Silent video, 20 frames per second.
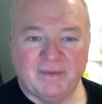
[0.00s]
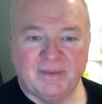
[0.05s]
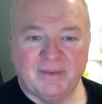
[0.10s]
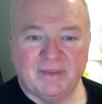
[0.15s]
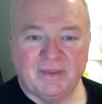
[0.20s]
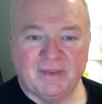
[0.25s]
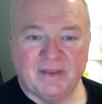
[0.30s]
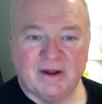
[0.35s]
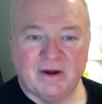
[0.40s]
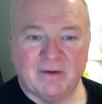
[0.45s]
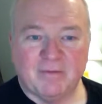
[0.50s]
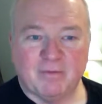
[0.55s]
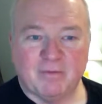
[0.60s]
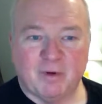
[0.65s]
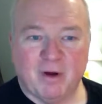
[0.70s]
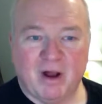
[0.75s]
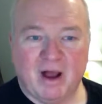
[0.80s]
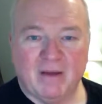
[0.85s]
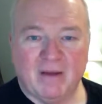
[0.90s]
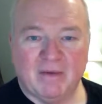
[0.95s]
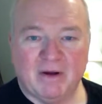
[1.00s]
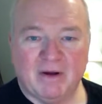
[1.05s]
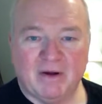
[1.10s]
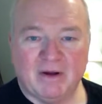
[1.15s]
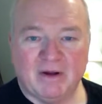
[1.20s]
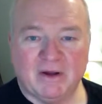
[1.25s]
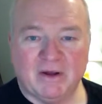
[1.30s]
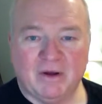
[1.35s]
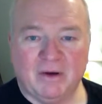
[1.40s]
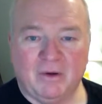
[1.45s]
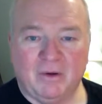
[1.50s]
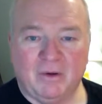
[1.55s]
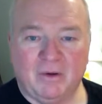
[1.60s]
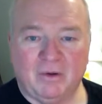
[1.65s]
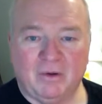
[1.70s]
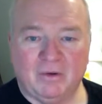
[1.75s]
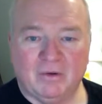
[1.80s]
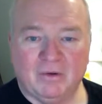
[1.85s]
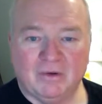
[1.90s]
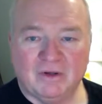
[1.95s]
Their primary
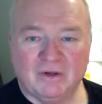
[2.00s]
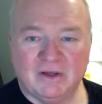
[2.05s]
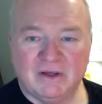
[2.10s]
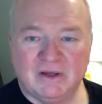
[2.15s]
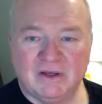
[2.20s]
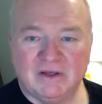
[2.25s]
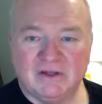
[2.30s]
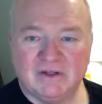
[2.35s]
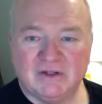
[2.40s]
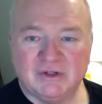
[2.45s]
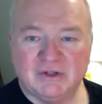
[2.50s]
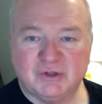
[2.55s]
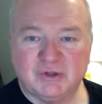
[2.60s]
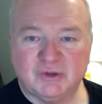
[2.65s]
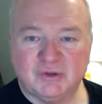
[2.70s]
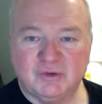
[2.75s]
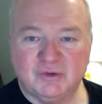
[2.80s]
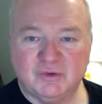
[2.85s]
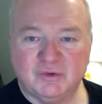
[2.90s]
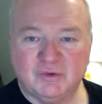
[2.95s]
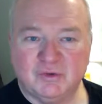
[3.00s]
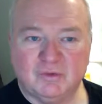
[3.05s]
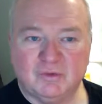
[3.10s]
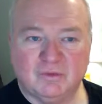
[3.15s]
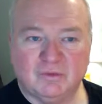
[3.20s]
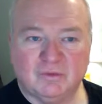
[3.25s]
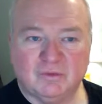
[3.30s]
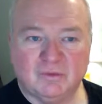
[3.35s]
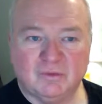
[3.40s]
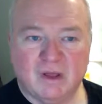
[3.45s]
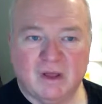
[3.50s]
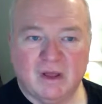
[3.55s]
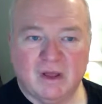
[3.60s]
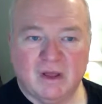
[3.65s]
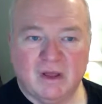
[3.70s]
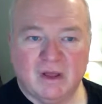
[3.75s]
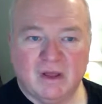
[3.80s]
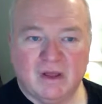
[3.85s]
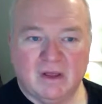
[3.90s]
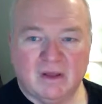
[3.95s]
goal is to
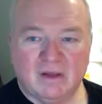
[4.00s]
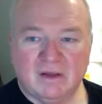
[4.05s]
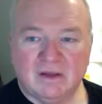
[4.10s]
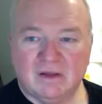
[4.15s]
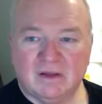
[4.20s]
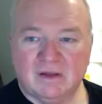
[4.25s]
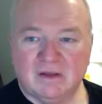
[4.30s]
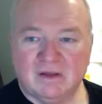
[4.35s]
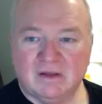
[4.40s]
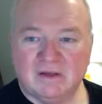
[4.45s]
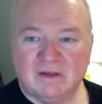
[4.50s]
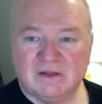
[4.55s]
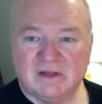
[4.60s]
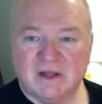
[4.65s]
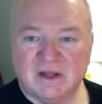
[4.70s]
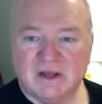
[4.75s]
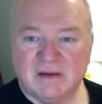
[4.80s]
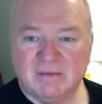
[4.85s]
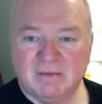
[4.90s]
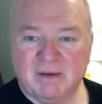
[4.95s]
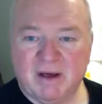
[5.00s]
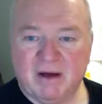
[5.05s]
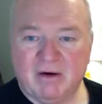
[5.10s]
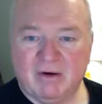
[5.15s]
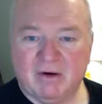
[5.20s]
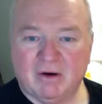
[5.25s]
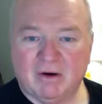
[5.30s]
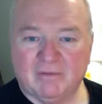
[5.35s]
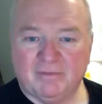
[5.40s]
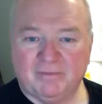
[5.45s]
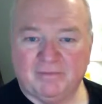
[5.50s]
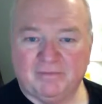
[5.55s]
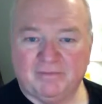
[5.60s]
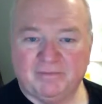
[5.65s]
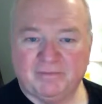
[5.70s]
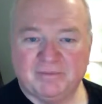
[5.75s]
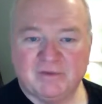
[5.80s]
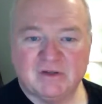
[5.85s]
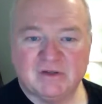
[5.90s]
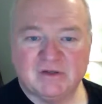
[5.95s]
stay in power,
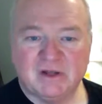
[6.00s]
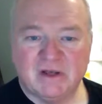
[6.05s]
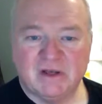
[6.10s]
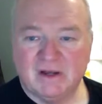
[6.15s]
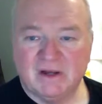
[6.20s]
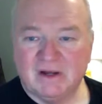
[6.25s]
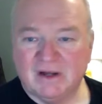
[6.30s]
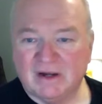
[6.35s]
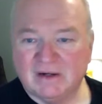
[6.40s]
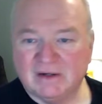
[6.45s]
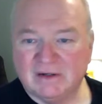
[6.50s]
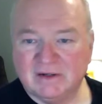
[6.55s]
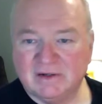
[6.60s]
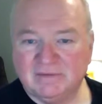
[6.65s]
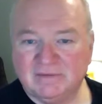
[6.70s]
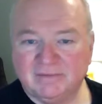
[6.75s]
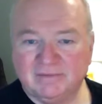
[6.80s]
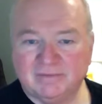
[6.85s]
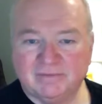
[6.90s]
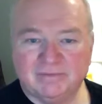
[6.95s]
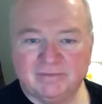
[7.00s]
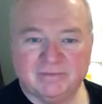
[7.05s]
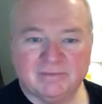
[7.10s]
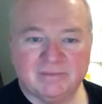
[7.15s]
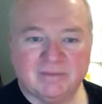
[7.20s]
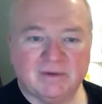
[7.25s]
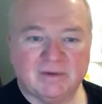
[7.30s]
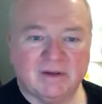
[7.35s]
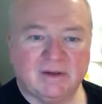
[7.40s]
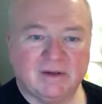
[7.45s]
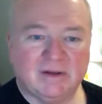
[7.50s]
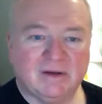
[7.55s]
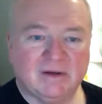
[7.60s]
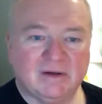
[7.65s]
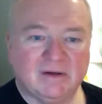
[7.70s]
to stay elected, and